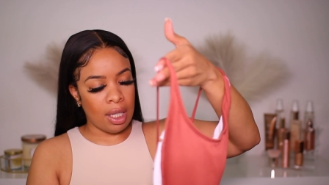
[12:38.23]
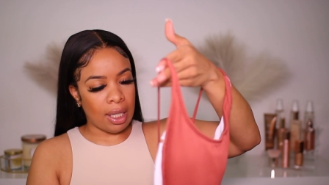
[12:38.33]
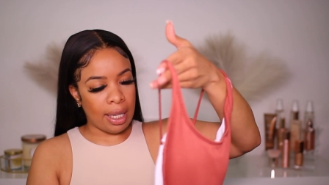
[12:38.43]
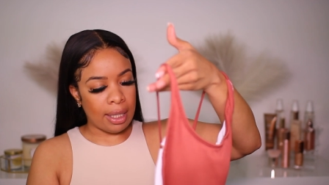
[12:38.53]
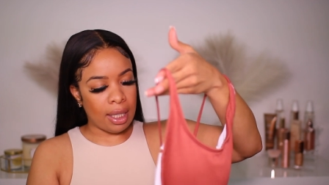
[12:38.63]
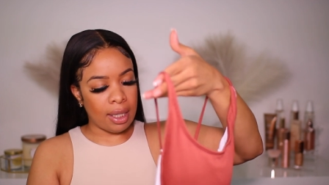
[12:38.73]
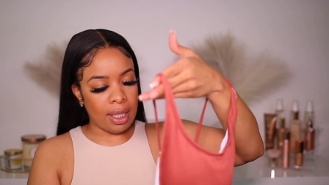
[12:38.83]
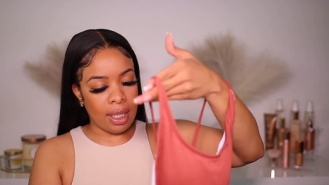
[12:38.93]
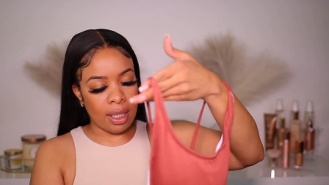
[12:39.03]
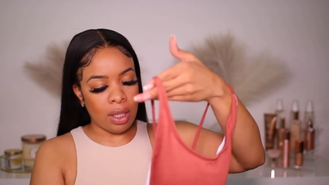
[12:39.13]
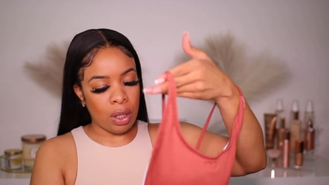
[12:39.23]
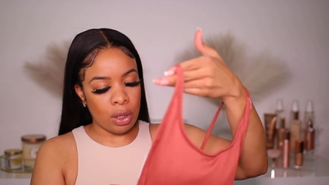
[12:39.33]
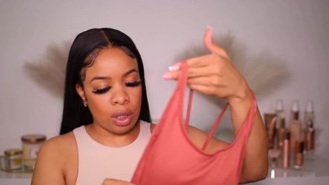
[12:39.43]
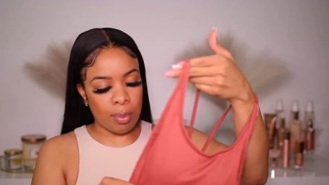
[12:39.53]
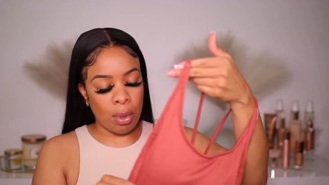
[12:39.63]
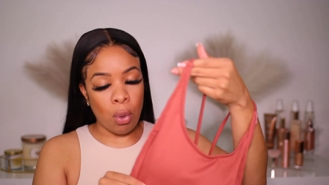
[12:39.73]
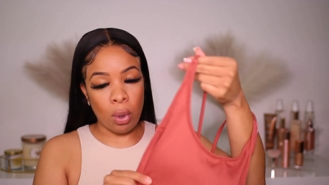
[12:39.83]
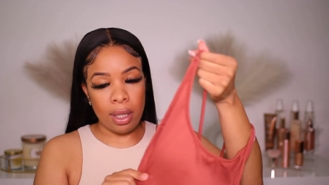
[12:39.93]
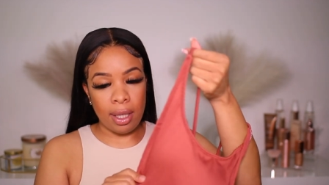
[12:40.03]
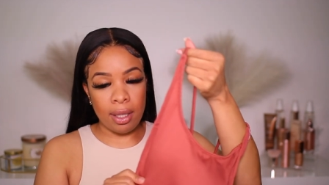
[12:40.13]
like nothing
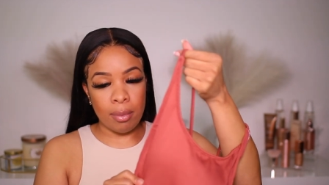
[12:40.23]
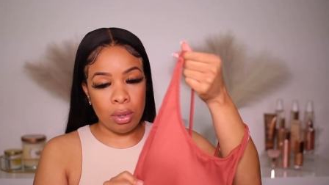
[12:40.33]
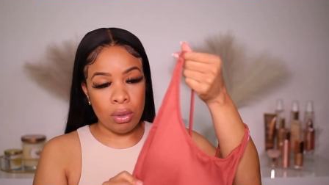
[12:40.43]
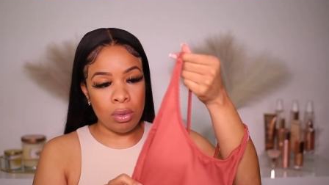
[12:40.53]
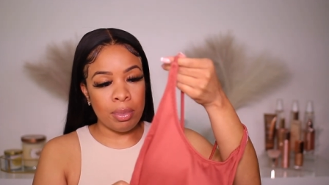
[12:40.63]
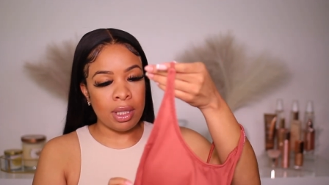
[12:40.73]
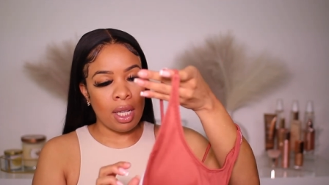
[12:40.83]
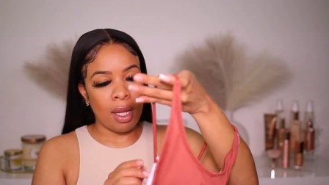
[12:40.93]
supporting the boobs